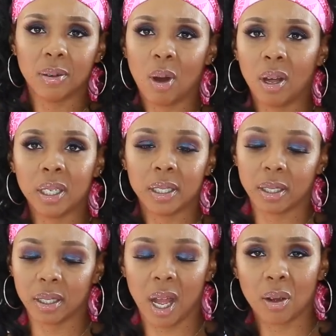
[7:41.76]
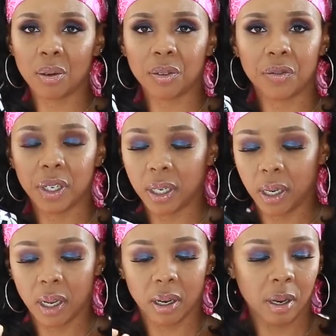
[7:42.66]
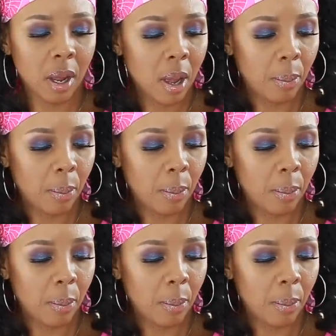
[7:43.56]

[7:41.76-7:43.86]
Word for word: All this is not going to fit in here,